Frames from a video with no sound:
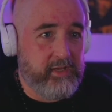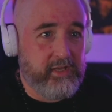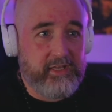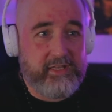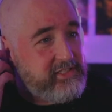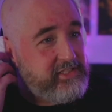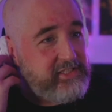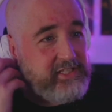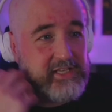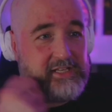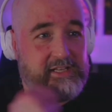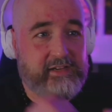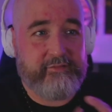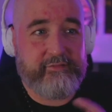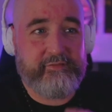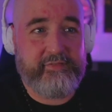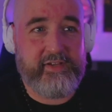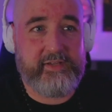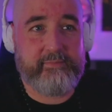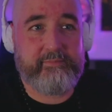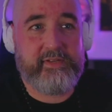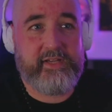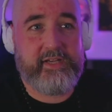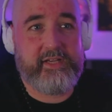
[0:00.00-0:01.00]
You see that
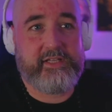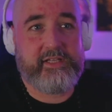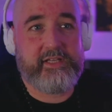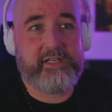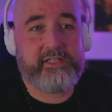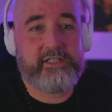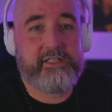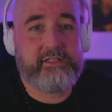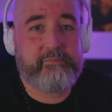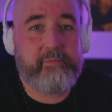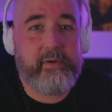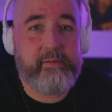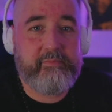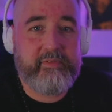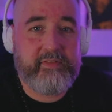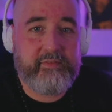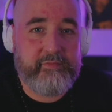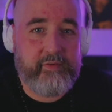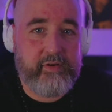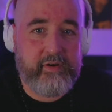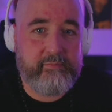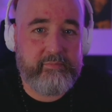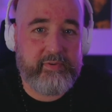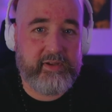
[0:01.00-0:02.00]
theme there, yeah? You remember the
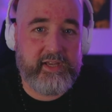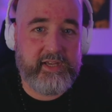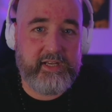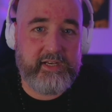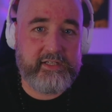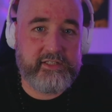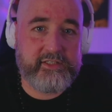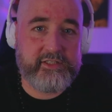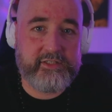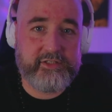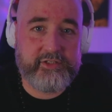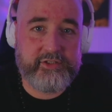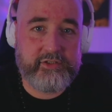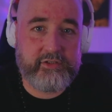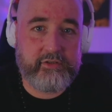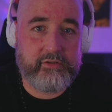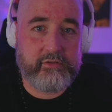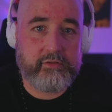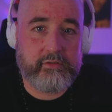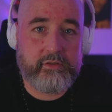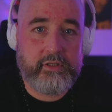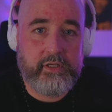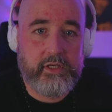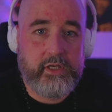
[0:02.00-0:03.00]
very beginning
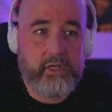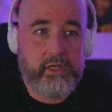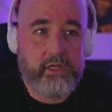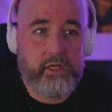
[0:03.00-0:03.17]
song,